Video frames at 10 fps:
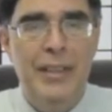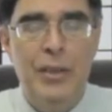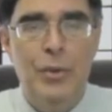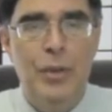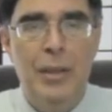an
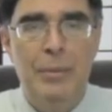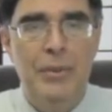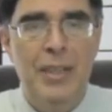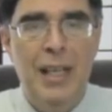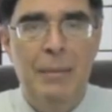incredible
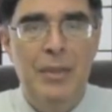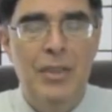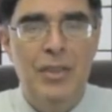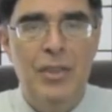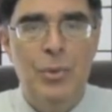time, and
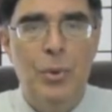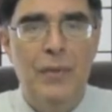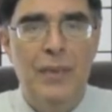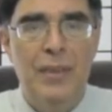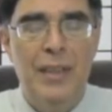just sort
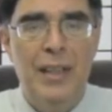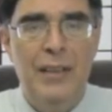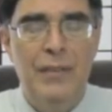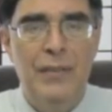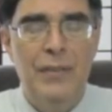of a thing
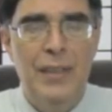of